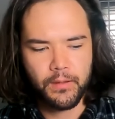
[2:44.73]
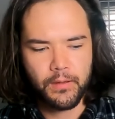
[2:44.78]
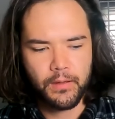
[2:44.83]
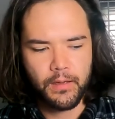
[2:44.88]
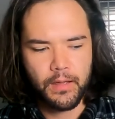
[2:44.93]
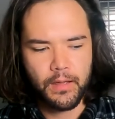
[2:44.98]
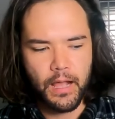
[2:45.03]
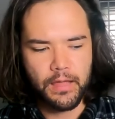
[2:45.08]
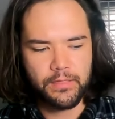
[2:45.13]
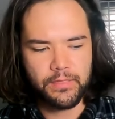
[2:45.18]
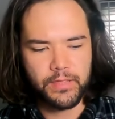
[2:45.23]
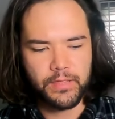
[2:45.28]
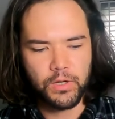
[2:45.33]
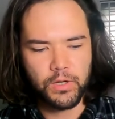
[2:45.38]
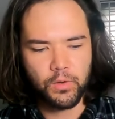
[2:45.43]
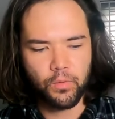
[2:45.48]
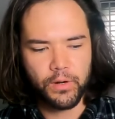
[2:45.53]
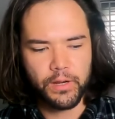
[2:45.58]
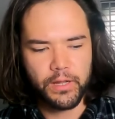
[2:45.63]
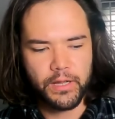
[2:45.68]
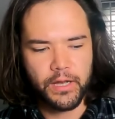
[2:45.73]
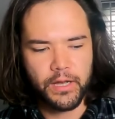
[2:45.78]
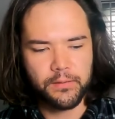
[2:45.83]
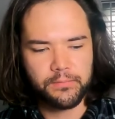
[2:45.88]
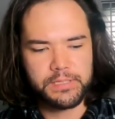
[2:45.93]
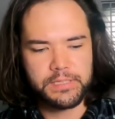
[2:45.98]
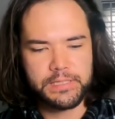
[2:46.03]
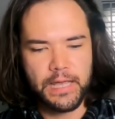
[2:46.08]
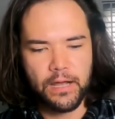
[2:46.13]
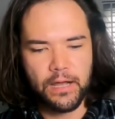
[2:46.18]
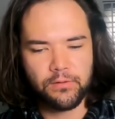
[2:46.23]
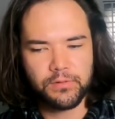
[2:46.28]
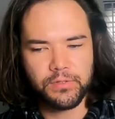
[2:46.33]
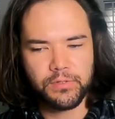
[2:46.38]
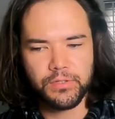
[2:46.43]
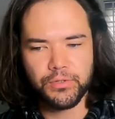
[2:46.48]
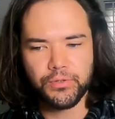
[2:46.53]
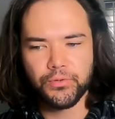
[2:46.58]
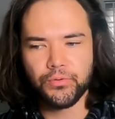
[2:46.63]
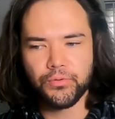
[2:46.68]
I think what it comes down
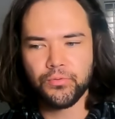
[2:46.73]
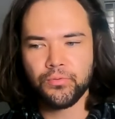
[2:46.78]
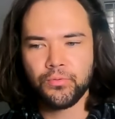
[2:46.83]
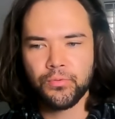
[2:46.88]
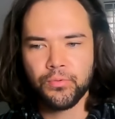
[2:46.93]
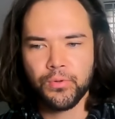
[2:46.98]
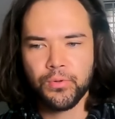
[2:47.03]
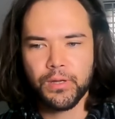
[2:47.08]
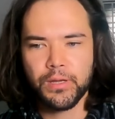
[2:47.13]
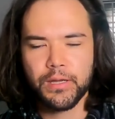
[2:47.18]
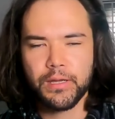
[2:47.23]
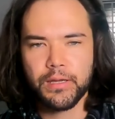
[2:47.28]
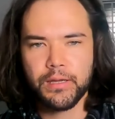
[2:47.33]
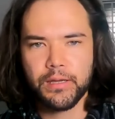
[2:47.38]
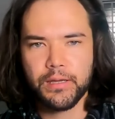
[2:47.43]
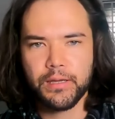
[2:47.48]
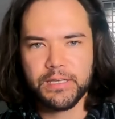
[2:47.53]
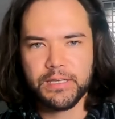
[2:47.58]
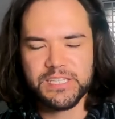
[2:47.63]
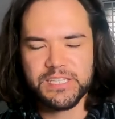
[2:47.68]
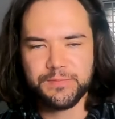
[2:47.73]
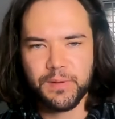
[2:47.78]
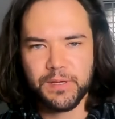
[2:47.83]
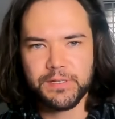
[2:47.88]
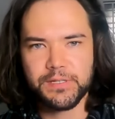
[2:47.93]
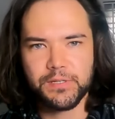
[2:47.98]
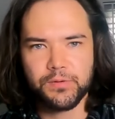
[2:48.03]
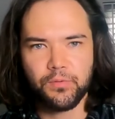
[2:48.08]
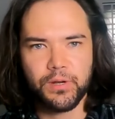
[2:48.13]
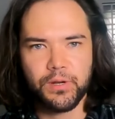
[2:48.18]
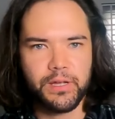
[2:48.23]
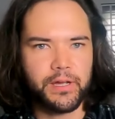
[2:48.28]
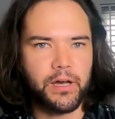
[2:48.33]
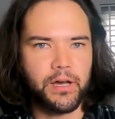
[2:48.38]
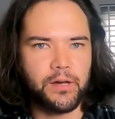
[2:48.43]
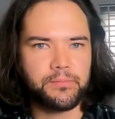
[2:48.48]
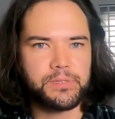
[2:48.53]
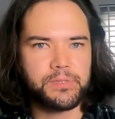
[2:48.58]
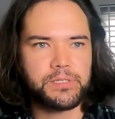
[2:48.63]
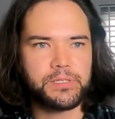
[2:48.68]
to, especially when it
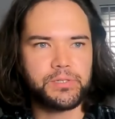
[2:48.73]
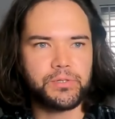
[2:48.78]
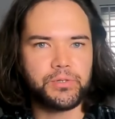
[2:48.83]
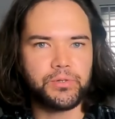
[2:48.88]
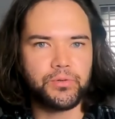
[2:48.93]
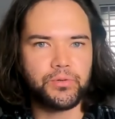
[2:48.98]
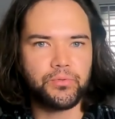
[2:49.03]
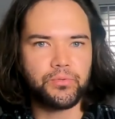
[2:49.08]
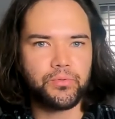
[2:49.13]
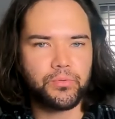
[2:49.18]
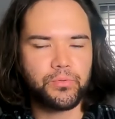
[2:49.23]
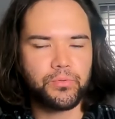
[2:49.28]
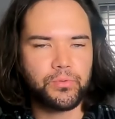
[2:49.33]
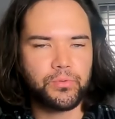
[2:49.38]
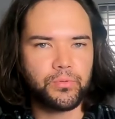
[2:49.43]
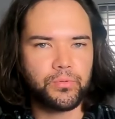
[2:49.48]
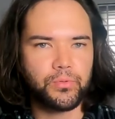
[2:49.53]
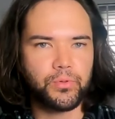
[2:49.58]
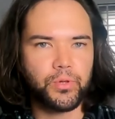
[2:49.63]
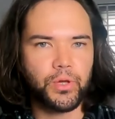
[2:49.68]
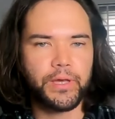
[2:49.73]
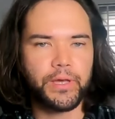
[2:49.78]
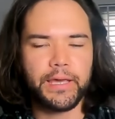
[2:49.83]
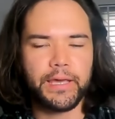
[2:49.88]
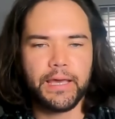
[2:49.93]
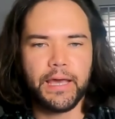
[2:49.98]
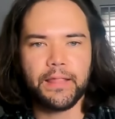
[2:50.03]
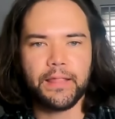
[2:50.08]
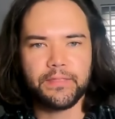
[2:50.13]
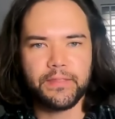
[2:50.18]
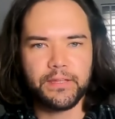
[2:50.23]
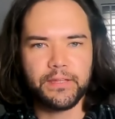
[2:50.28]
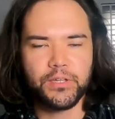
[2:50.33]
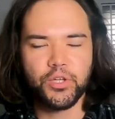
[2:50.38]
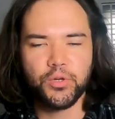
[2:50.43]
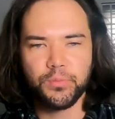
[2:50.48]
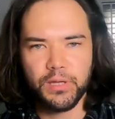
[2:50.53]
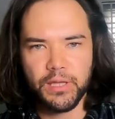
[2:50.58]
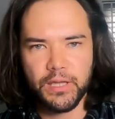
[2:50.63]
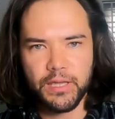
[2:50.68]
comes to looking at the
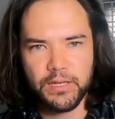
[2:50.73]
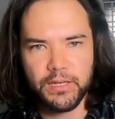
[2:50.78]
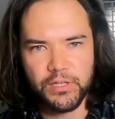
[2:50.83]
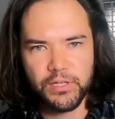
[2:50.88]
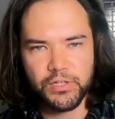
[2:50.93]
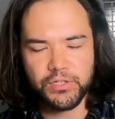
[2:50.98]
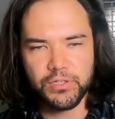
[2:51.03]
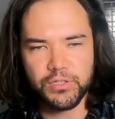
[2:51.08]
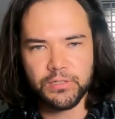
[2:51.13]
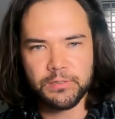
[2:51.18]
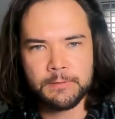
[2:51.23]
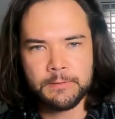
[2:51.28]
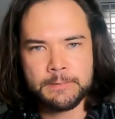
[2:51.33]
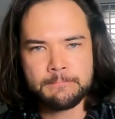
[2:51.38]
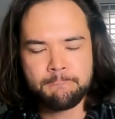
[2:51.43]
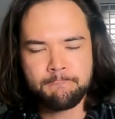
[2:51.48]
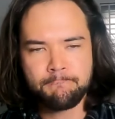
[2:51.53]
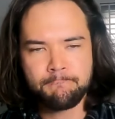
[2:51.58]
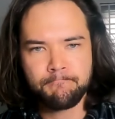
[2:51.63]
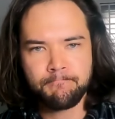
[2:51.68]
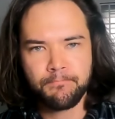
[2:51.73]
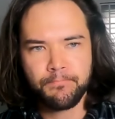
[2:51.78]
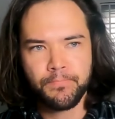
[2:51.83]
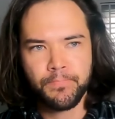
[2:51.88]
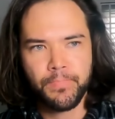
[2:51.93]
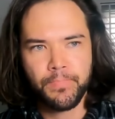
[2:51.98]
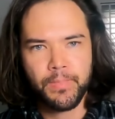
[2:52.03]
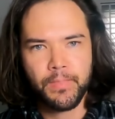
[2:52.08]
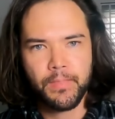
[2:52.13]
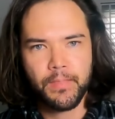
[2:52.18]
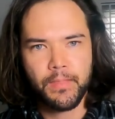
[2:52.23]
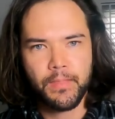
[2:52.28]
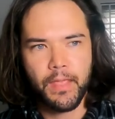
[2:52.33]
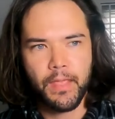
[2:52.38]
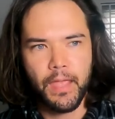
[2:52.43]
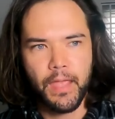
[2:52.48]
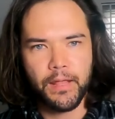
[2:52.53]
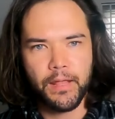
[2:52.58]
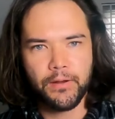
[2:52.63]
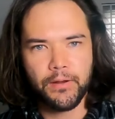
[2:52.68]
human condition
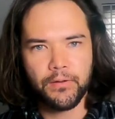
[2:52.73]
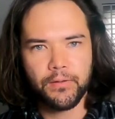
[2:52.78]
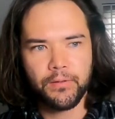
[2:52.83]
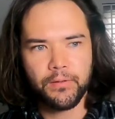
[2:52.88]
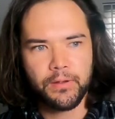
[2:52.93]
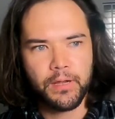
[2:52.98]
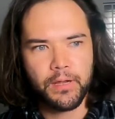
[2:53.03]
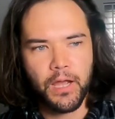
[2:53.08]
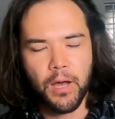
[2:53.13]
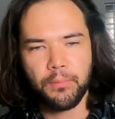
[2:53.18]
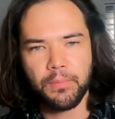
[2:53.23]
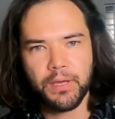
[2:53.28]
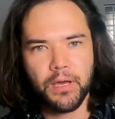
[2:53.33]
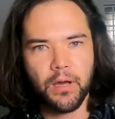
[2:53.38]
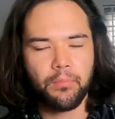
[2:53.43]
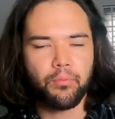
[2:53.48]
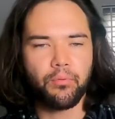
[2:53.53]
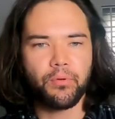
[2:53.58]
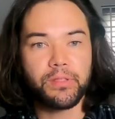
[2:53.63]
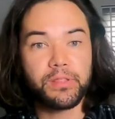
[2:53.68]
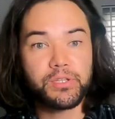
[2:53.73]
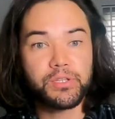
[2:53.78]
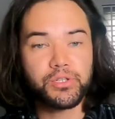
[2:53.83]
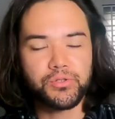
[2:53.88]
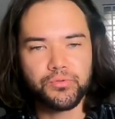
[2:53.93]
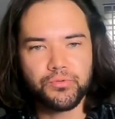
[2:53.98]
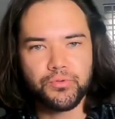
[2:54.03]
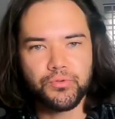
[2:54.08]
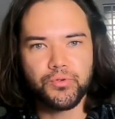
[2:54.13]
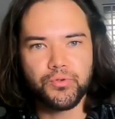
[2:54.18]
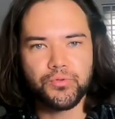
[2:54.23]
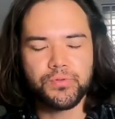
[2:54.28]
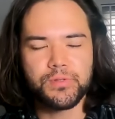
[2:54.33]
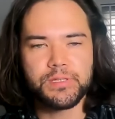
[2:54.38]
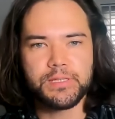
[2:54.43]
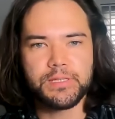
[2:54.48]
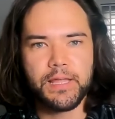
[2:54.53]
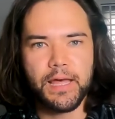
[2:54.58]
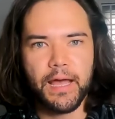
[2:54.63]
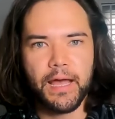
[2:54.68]
and coming up with truths
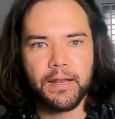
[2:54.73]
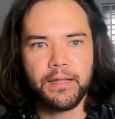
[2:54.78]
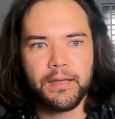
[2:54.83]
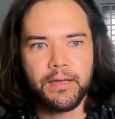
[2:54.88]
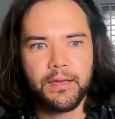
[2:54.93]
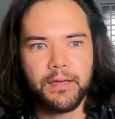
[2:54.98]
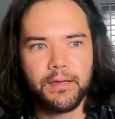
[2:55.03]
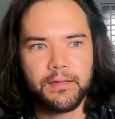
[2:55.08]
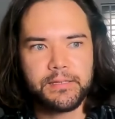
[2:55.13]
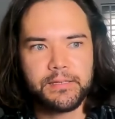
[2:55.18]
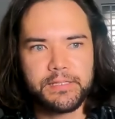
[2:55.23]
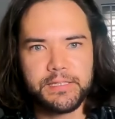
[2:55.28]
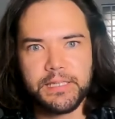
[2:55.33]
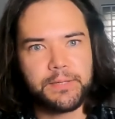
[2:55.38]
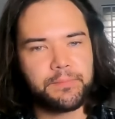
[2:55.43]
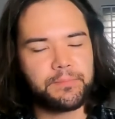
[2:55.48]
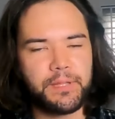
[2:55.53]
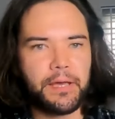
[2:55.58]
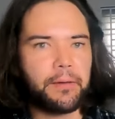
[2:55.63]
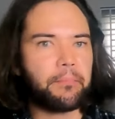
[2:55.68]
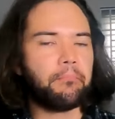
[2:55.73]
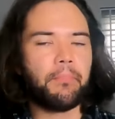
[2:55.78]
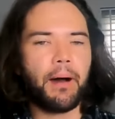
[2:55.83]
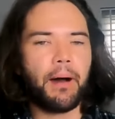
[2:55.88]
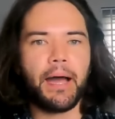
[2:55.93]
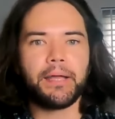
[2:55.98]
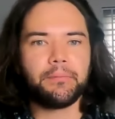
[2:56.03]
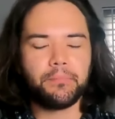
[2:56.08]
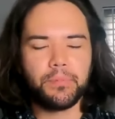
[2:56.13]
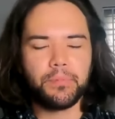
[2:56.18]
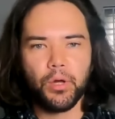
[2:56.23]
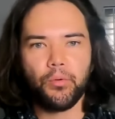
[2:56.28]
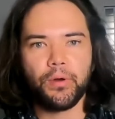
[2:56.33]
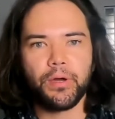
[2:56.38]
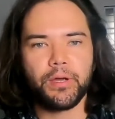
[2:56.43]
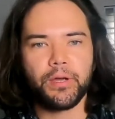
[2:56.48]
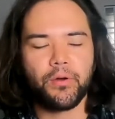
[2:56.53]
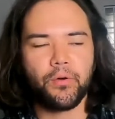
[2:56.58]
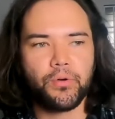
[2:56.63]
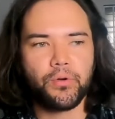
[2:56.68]
that seem like mind
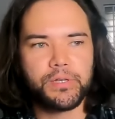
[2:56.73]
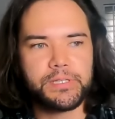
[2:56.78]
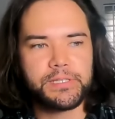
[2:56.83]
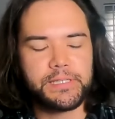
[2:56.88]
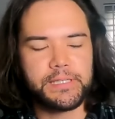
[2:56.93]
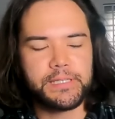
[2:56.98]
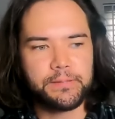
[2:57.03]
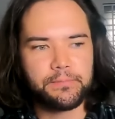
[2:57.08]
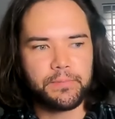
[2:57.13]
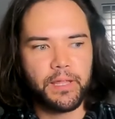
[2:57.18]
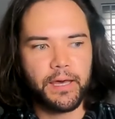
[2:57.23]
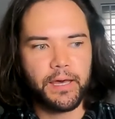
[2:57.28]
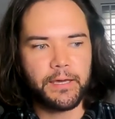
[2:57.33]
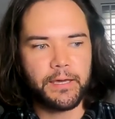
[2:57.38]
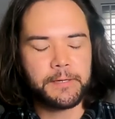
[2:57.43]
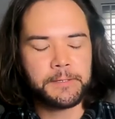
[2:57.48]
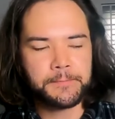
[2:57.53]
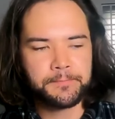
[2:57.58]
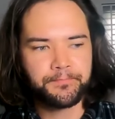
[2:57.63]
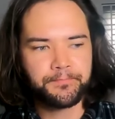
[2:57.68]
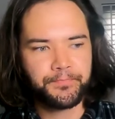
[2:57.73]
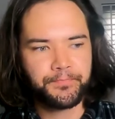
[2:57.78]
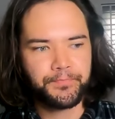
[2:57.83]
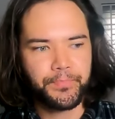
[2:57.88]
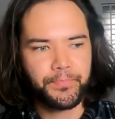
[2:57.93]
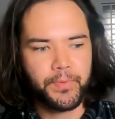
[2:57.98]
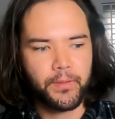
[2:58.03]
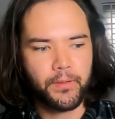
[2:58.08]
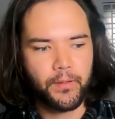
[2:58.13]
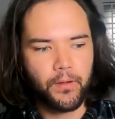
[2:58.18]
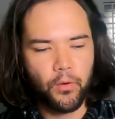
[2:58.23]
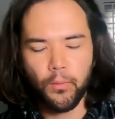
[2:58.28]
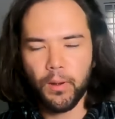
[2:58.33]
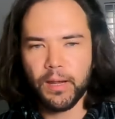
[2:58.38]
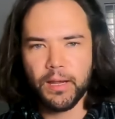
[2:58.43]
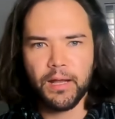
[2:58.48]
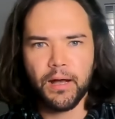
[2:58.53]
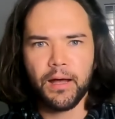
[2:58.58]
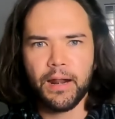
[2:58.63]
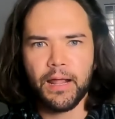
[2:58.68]
blowing or seem like, oh my
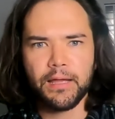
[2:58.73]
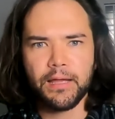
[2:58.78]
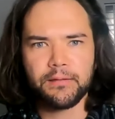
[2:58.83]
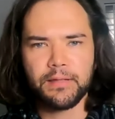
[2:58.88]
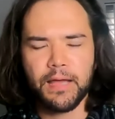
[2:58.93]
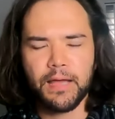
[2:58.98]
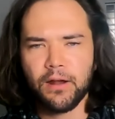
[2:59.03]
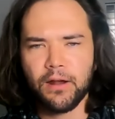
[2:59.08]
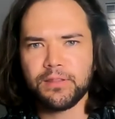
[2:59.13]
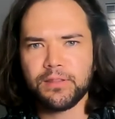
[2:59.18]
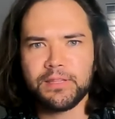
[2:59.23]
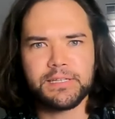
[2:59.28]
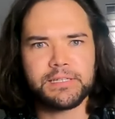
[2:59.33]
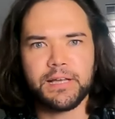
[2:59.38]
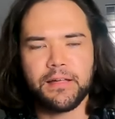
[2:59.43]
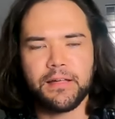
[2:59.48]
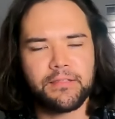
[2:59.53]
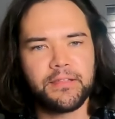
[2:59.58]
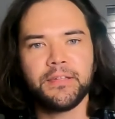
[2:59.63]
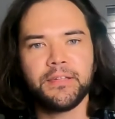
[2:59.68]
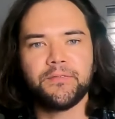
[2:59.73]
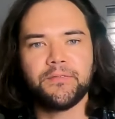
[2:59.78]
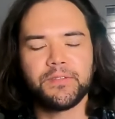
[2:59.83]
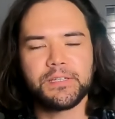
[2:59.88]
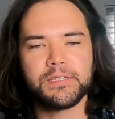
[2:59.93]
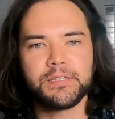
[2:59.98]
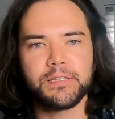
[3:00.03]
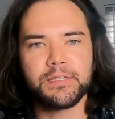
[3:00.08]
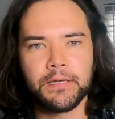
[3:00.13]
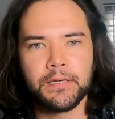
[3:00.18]
God, I, how did this guy think of this thing?